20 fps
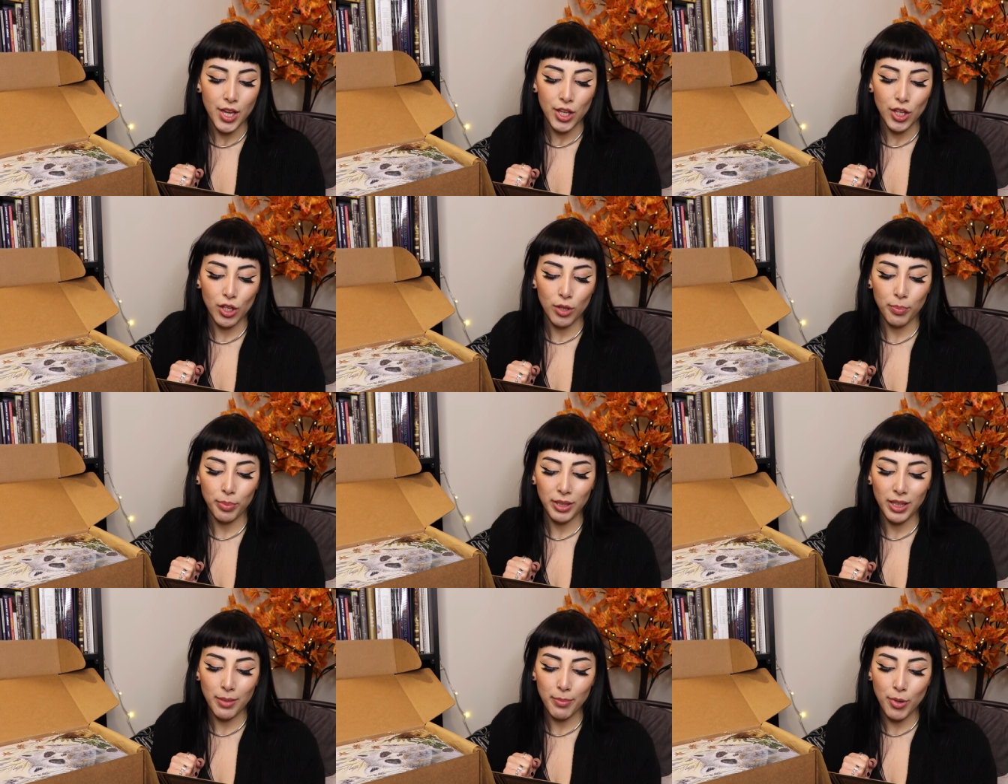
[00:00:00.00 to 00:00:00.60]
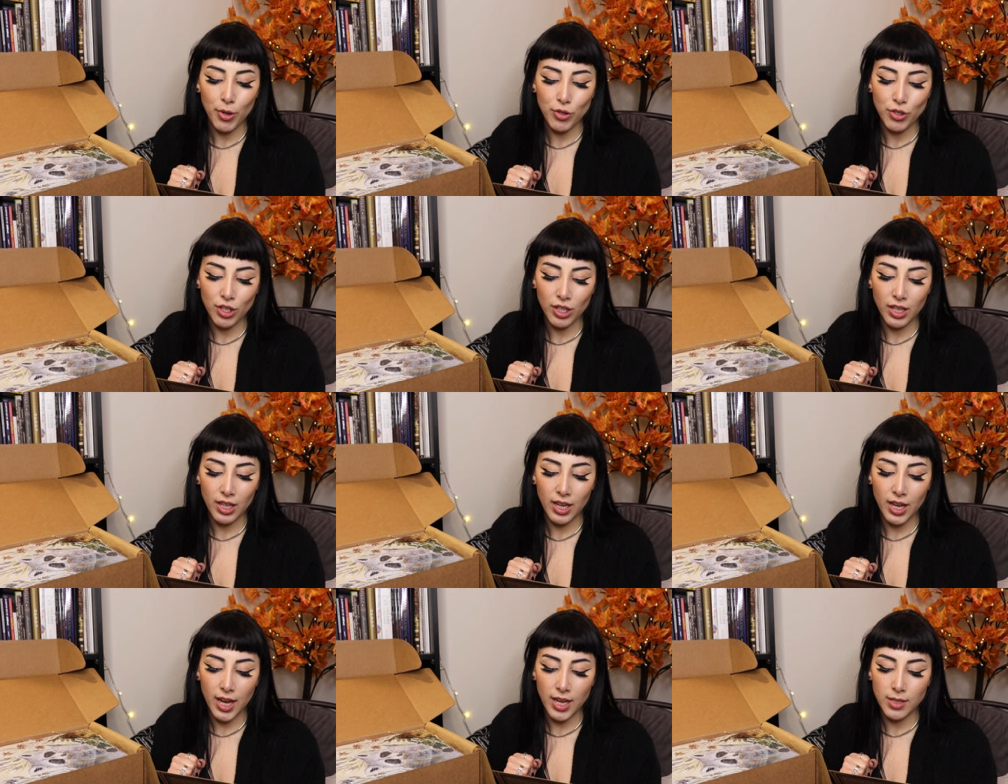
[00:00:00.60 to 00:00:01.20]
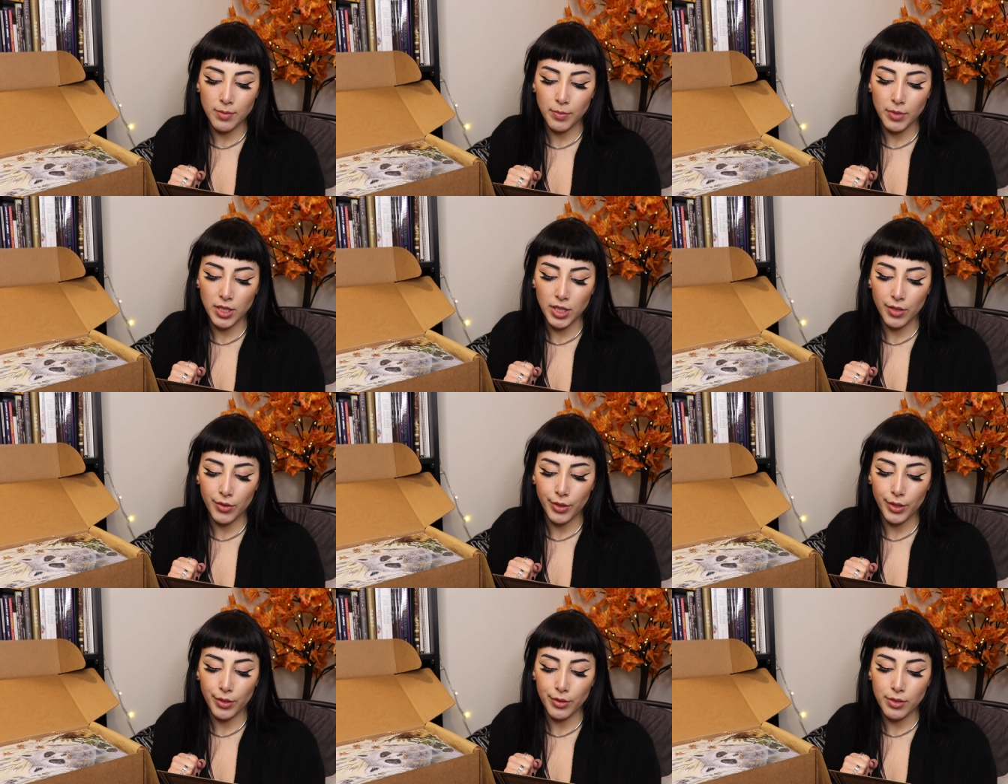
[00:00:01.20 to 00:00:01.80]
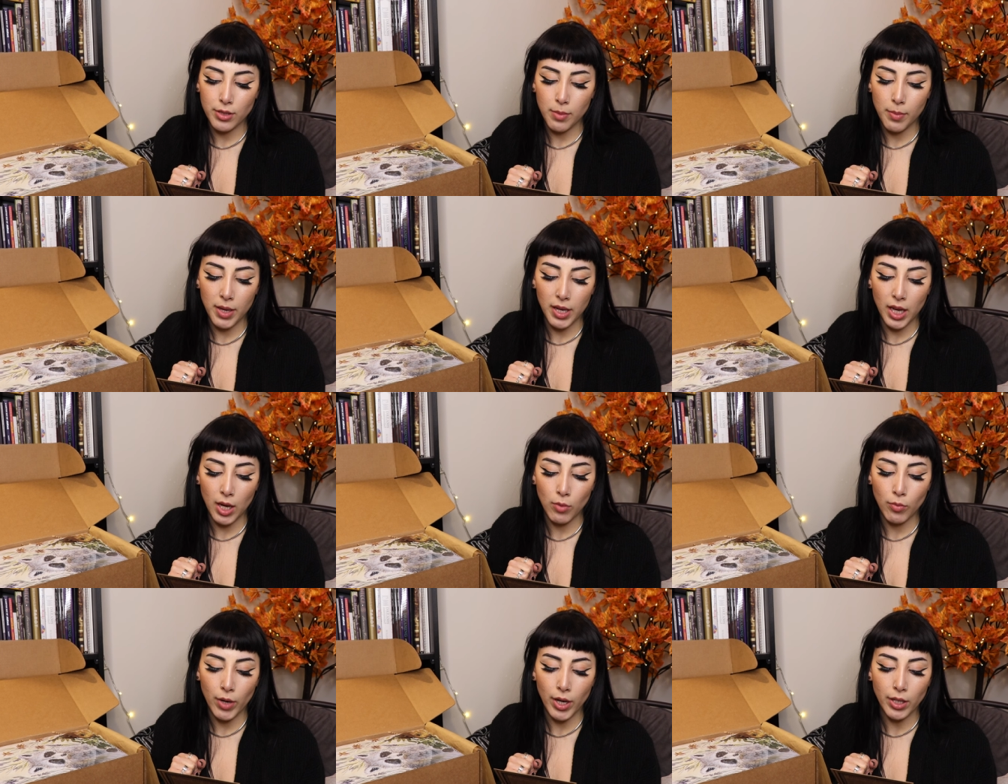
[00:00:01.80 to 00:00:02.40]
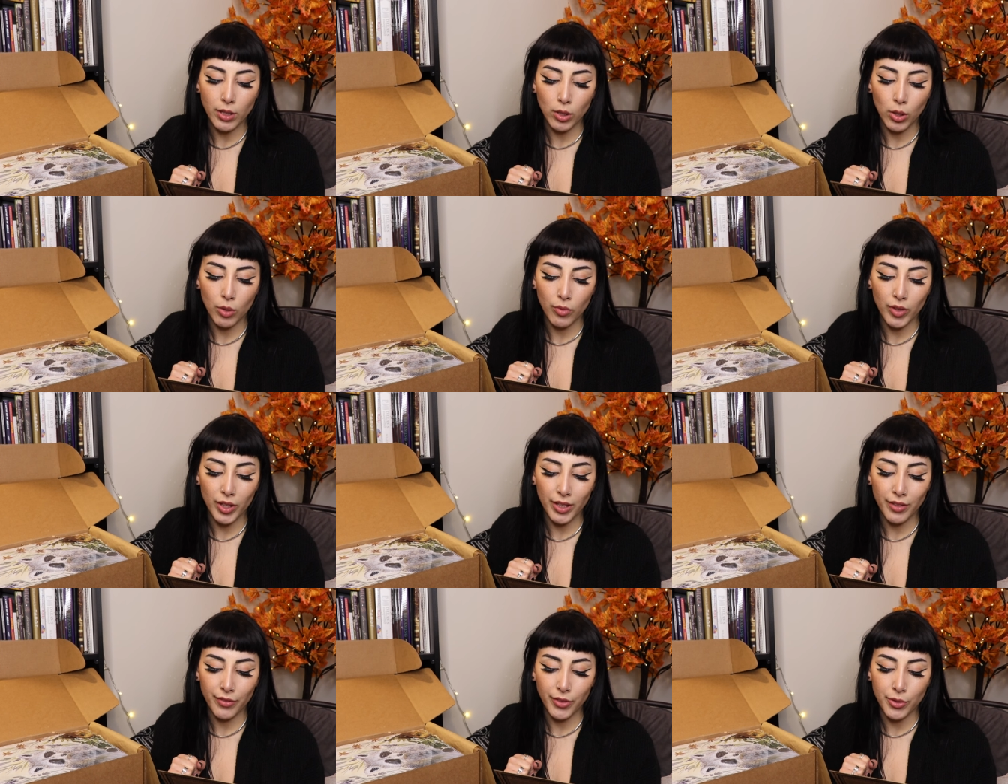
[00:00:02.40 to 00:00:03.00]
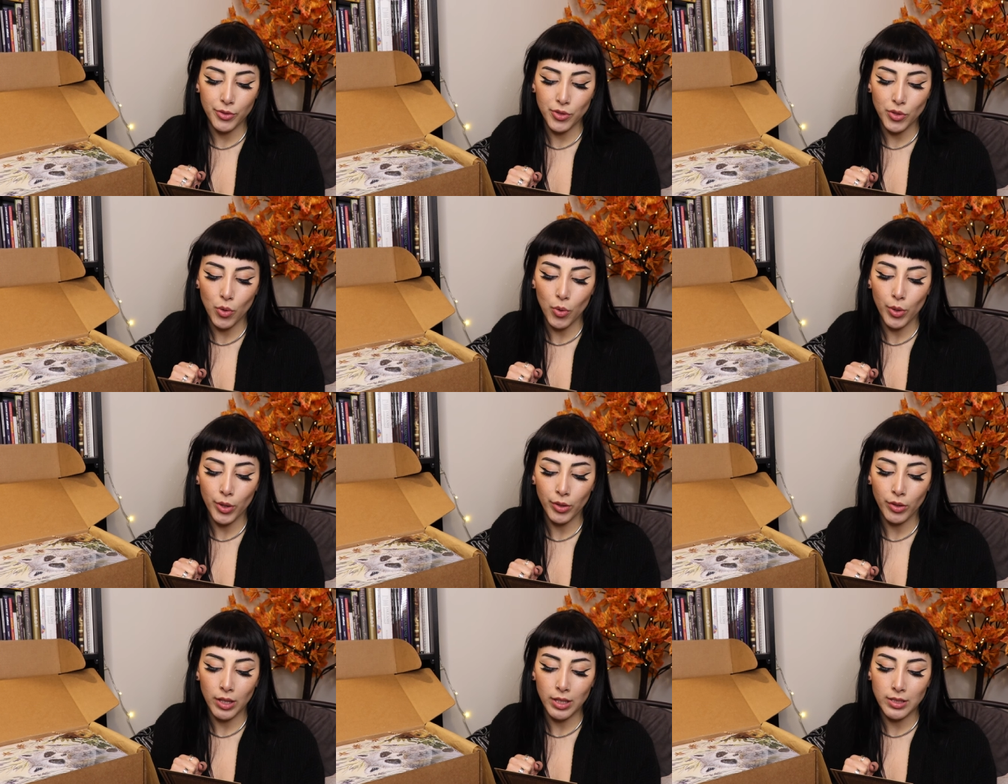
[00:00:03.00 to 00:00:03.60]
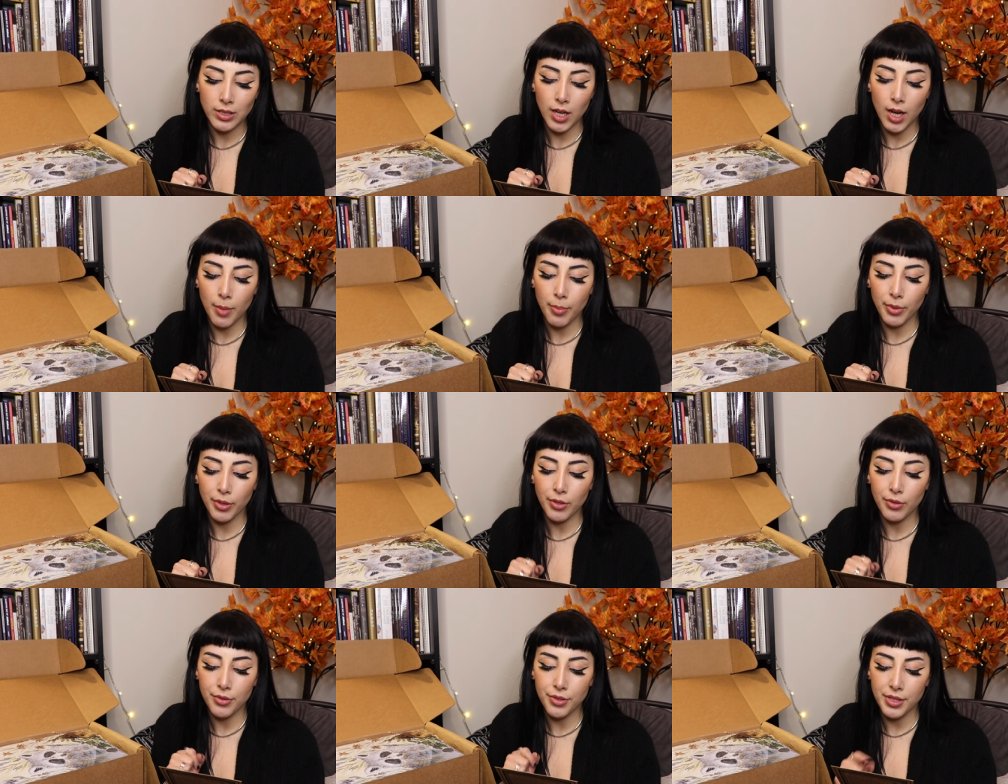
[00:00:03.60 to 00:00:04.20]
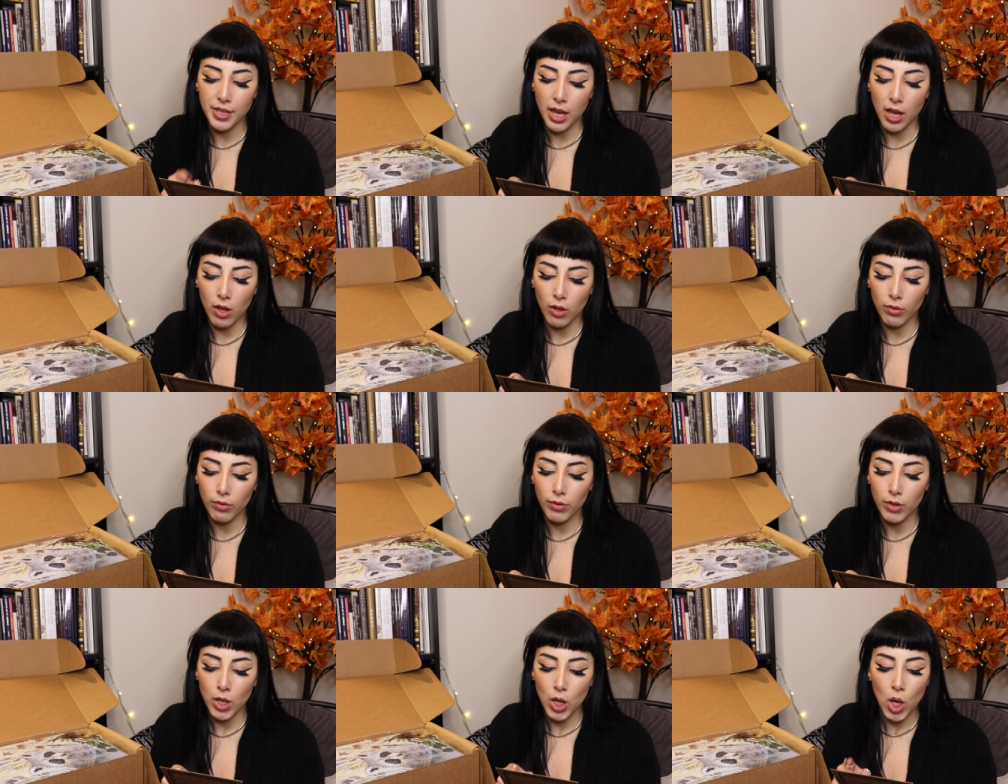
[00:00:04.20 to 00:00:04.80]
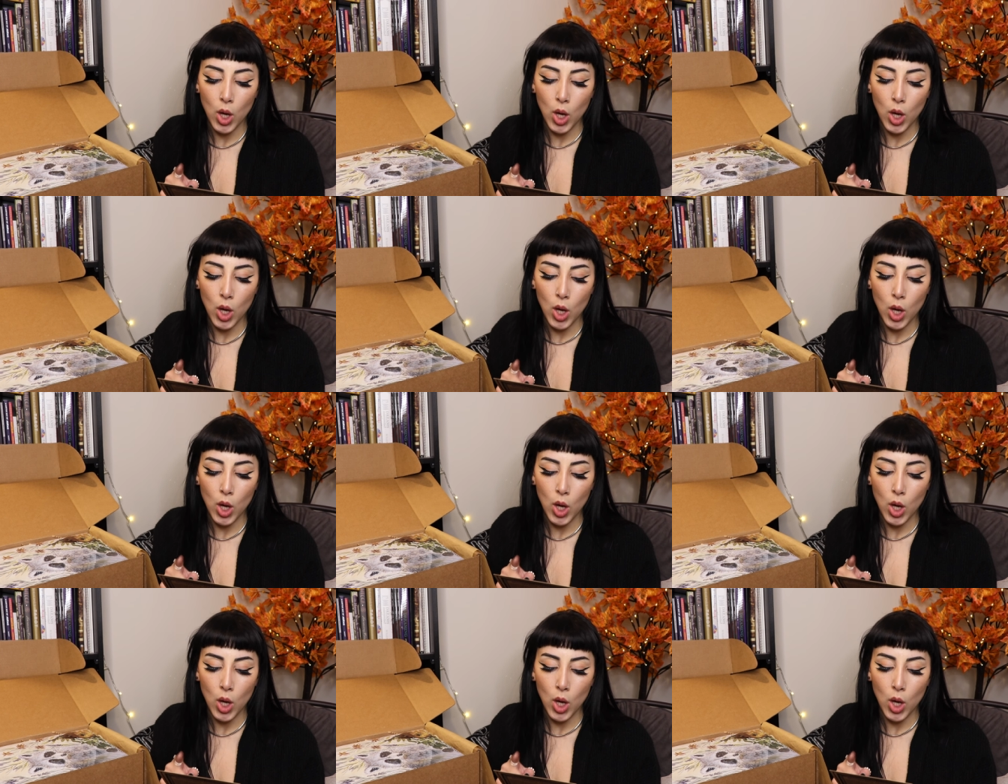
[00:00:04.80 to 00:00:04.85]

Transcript: Your plant potion kit has materials to make a red clover infused oil and topical salve.